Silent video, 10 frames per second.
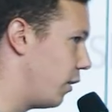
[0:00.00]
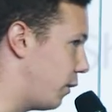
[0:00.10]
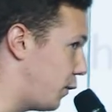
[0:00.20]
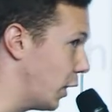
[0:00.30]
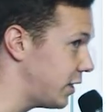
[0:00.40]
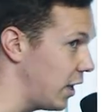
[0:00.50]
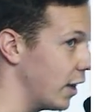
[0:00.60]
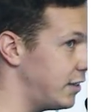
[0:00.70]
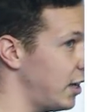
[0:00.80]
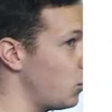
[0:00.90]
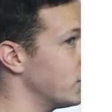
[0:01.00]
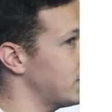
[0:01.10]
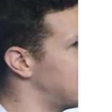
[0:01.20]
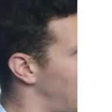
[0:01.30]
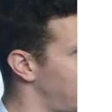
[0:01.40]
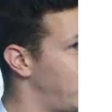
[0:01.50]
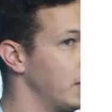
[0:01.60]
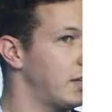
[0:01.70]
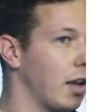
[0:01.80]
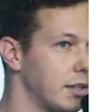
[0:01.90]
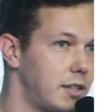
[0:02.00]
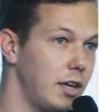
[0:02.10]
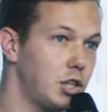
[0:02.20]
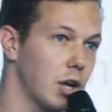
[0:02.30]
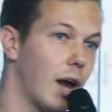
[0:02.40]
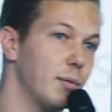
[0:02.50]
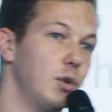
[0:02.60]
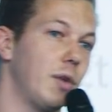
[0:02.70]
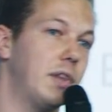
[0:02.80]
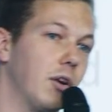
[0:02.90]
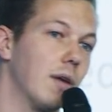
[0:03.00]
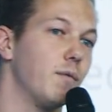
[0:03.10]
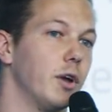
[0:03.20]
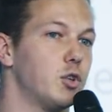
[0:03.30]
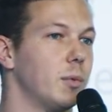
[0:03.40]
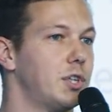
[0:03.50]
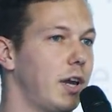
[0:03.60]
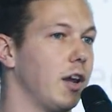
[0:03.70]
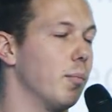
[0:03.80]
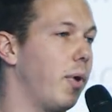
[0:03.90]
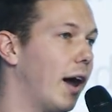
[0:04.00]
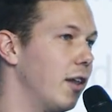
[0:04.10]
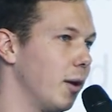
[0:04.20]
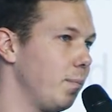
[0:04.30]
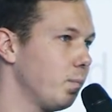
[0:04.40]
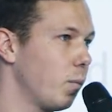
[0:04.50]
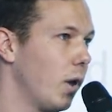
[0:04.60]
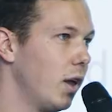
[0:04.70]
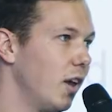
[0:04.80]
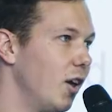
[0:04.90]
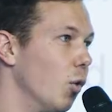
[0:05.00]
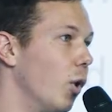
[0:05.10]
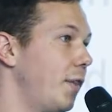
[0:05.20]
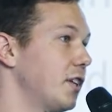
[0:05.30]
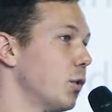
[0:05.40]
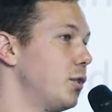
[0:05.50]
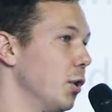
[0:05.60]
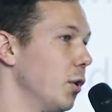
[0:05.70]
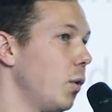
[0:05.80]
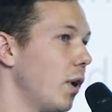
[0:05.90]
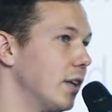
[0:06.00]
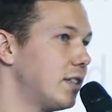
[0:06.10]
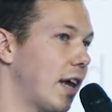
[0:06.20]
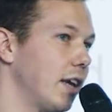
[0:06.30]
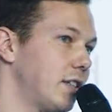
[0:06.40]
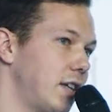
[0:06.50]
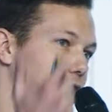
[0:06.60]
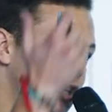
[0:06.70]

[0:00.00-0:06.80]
The first thing I did was I started building a C# to Ethereum virtual machine compiler. What this would do is take C#